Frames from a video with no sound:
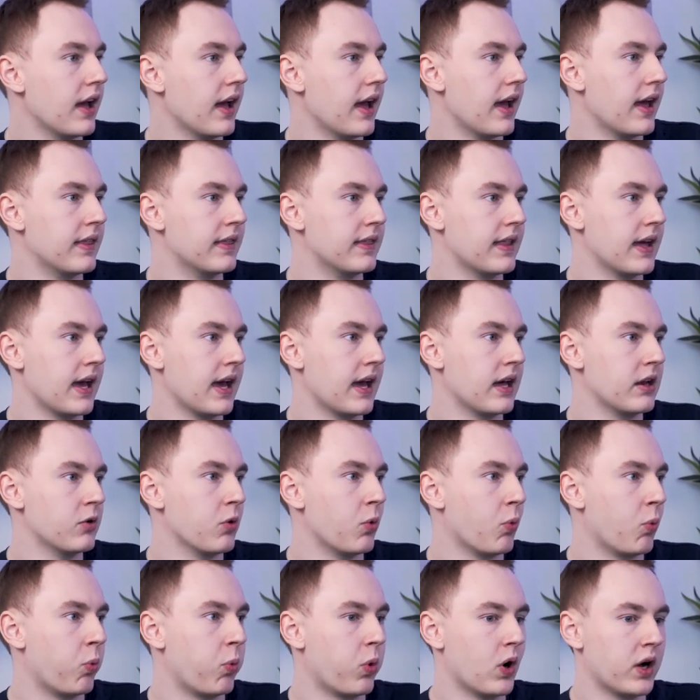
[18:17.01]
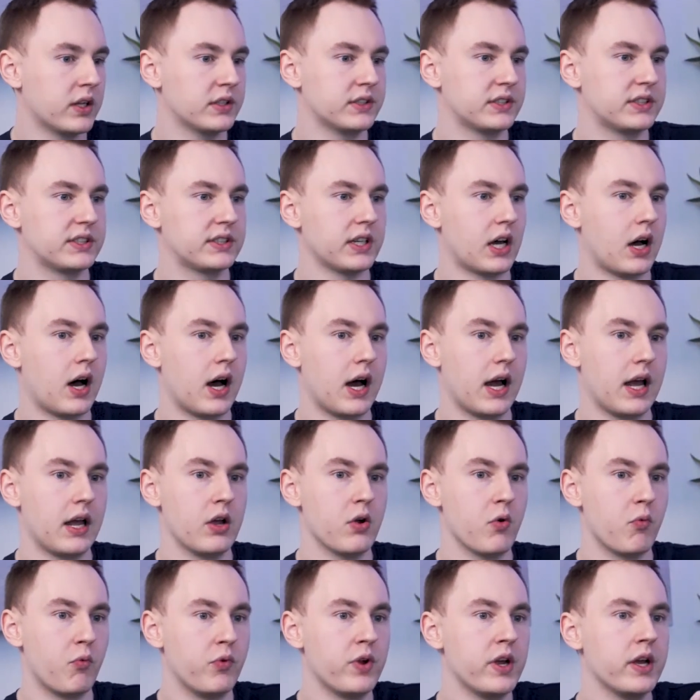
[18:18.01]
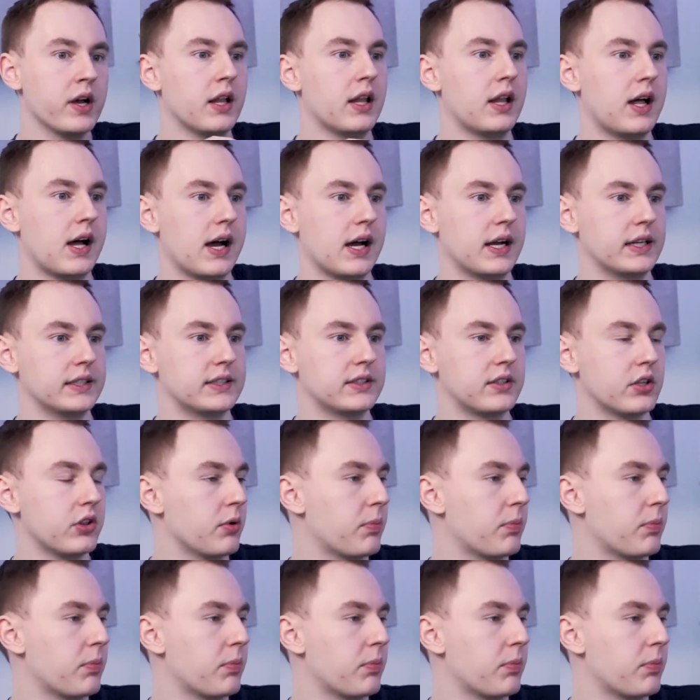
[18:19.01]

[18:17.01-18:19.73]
And then once I realized